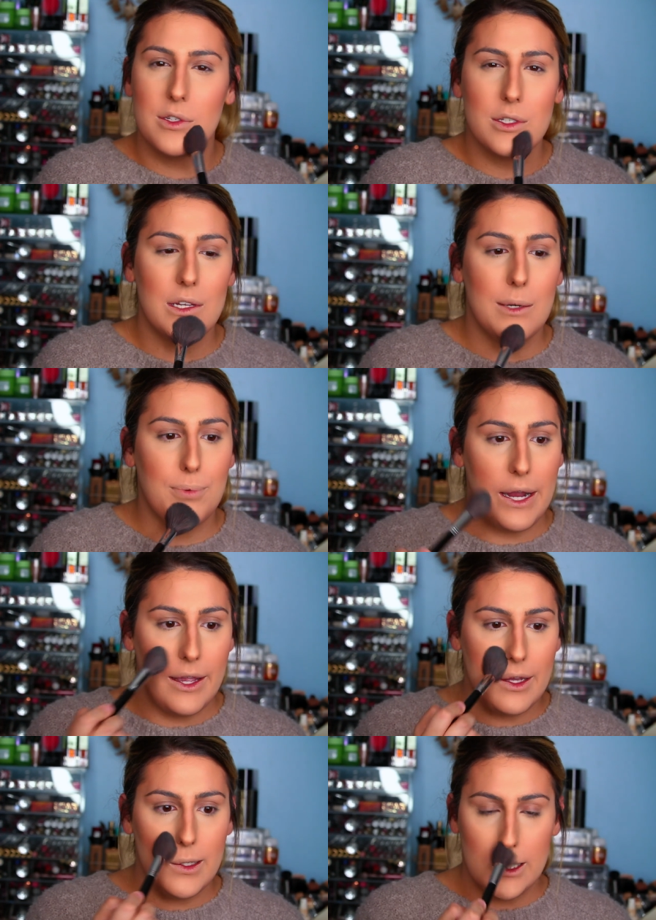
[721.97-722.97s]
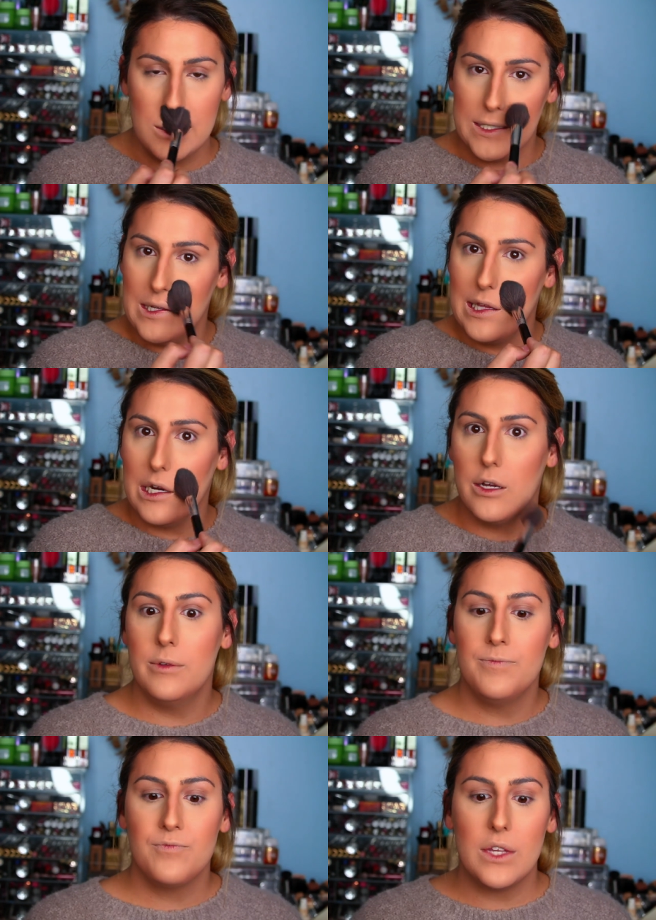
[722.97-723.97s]
It's just going to brighten just a
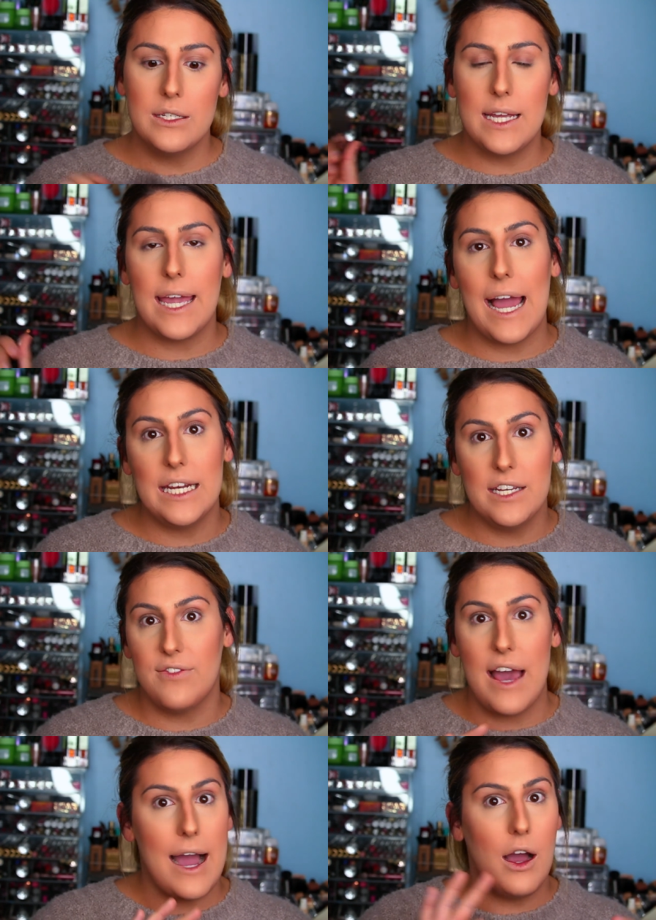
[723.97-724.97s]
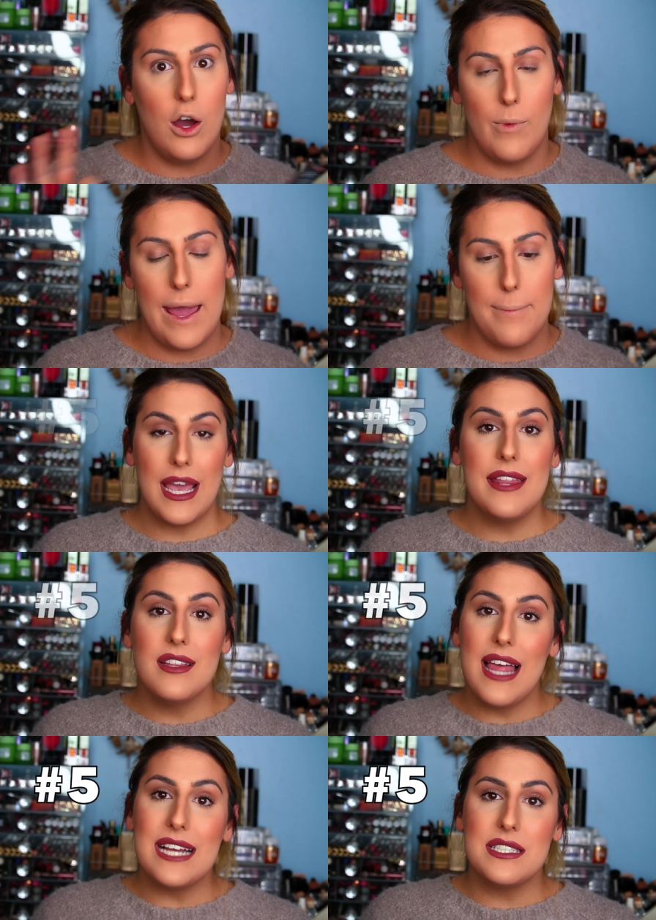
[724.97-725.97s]
little and take any of that away. And
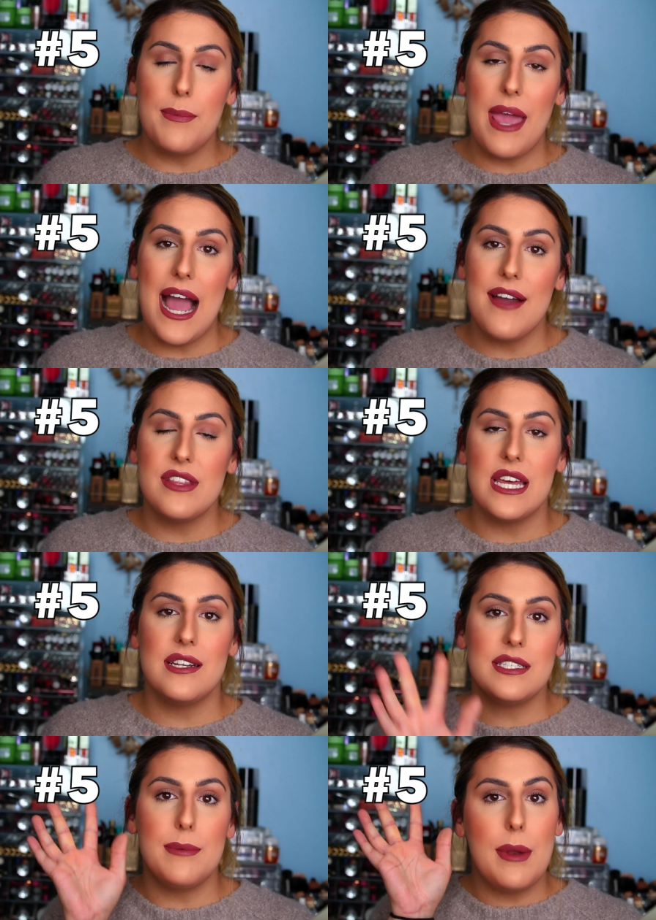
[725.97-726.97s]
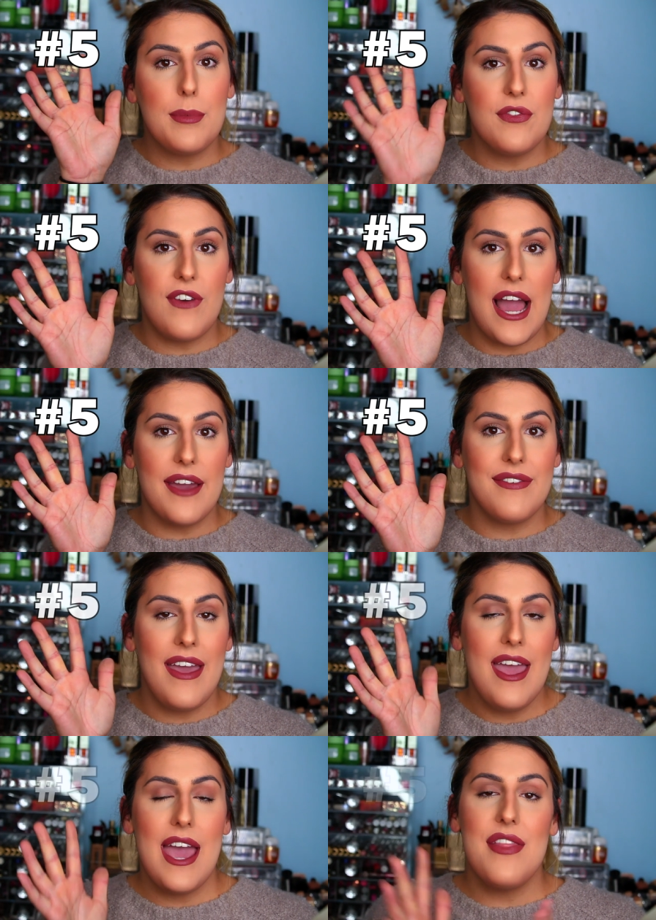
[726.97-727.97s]
the last tip I have, and that is tip number five,
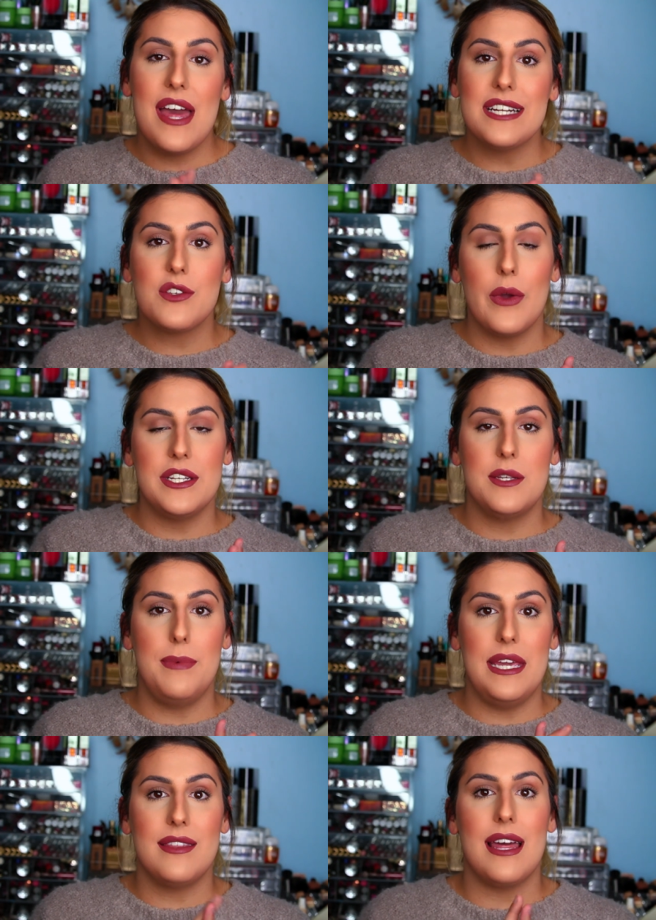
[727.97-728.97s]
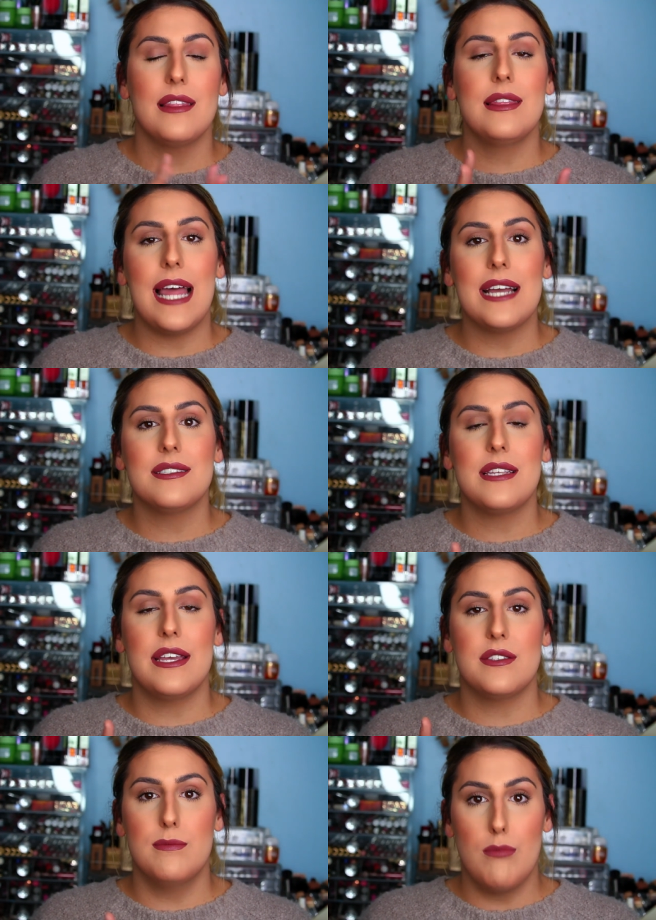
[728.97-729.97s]
and that is going to be that less
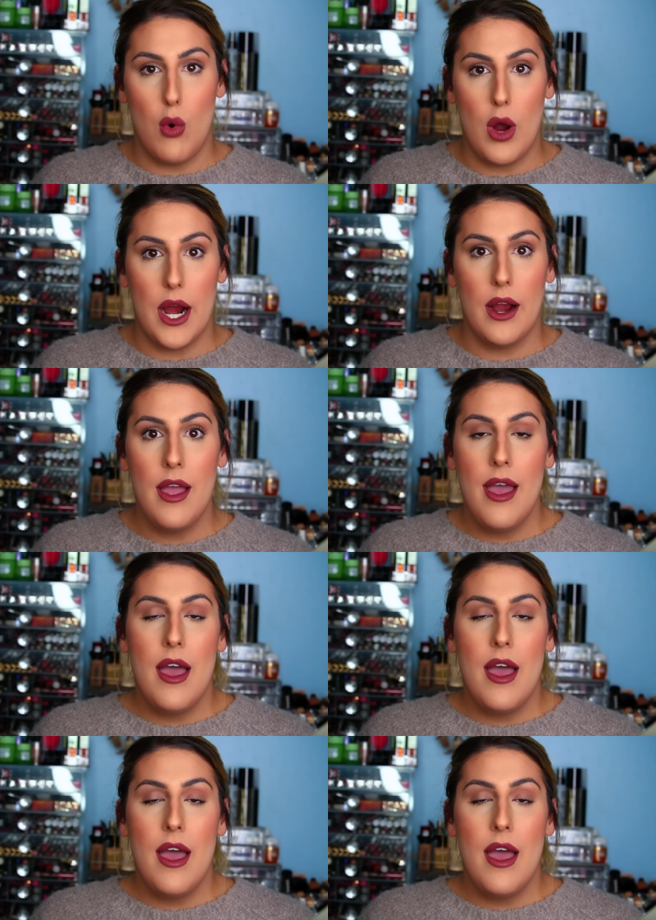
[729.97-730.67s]
is more.